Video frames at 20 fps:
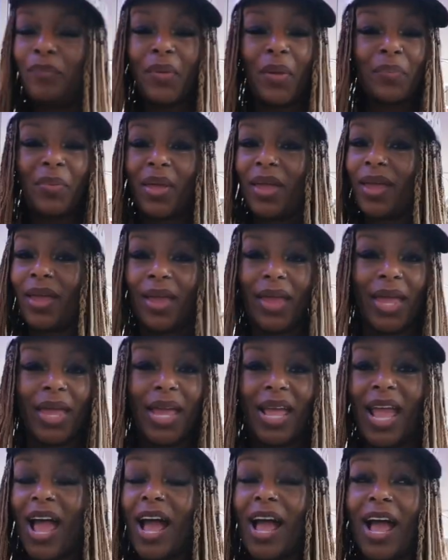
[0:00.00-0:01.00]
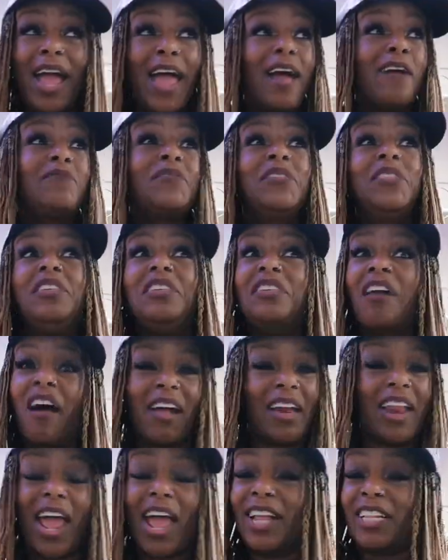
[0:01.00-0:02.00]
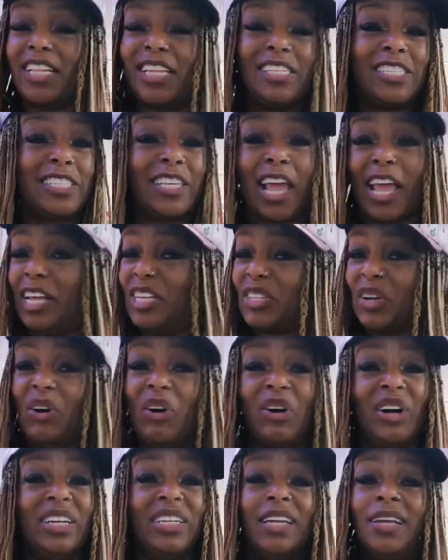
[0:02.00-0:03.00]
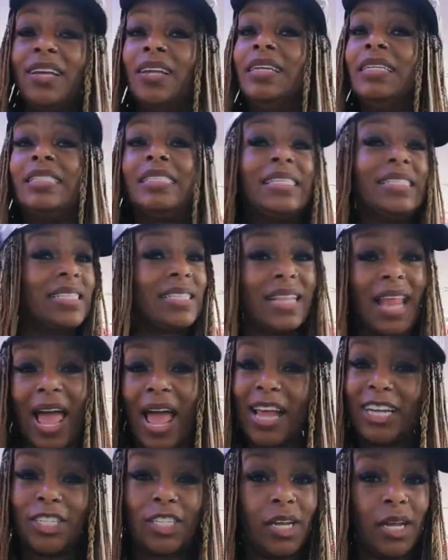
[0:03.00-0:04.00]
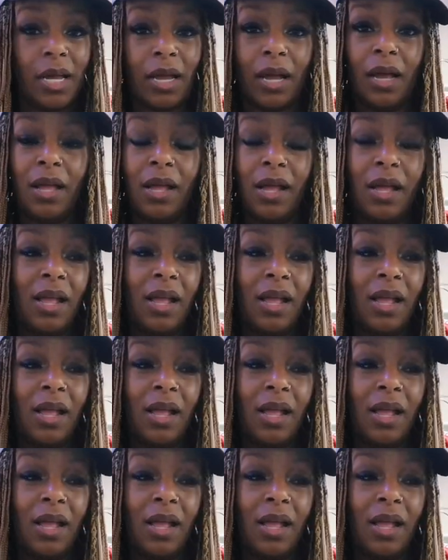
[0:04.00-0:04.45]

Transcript: Baby, I have not had these skates on since last year.